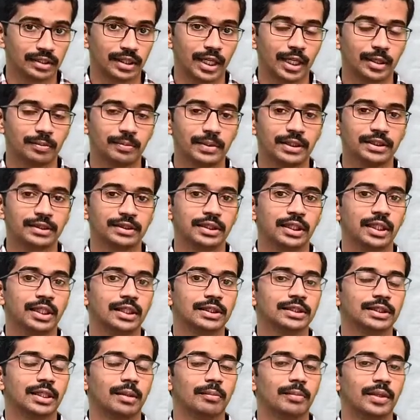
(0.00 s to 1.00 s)
That means
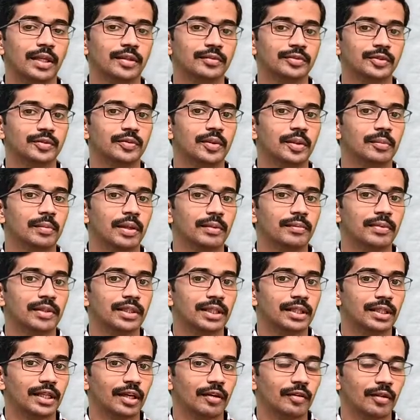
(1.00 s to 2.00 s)
sometimes we may be
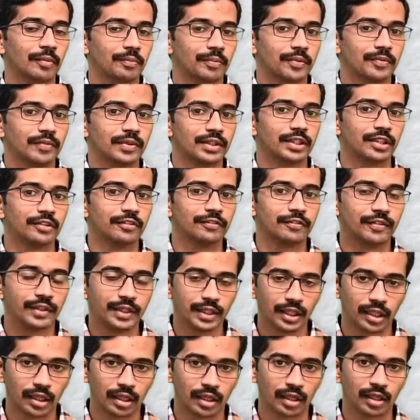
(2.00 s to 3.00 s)
developing with a
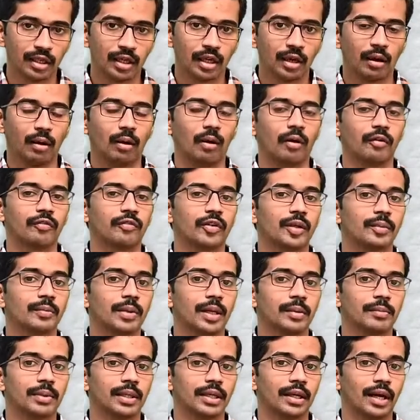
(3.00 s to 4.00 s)
fear or we
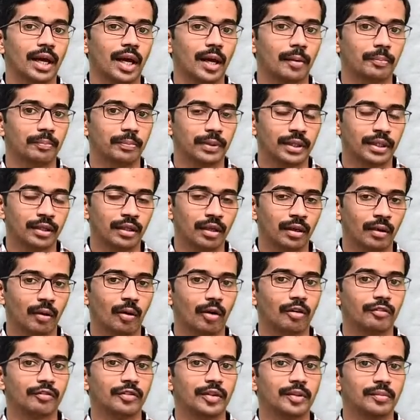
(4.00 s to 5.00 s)
may be happy
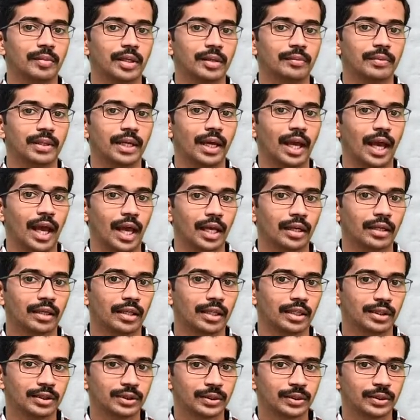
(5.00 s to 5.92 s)
or we may be angry.